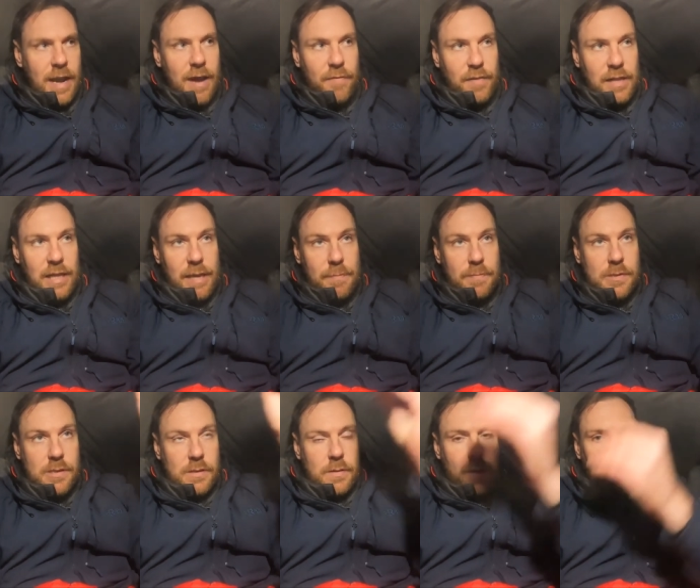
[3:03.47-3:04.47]
then have
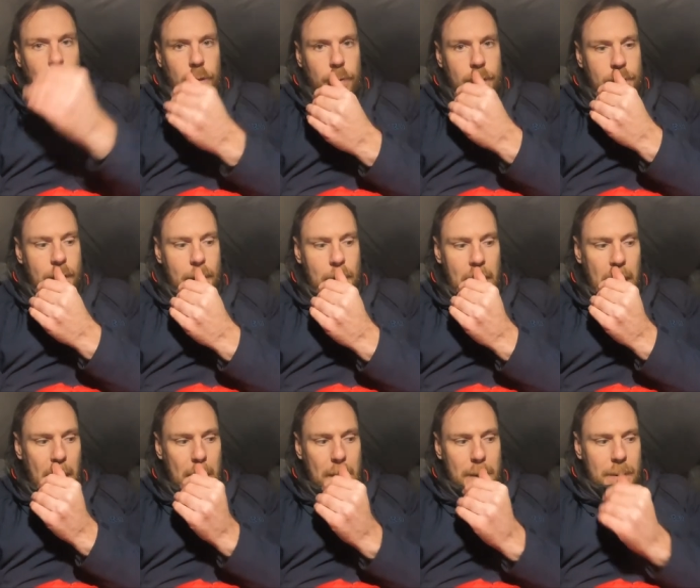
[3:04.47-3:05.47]
clips all the way around it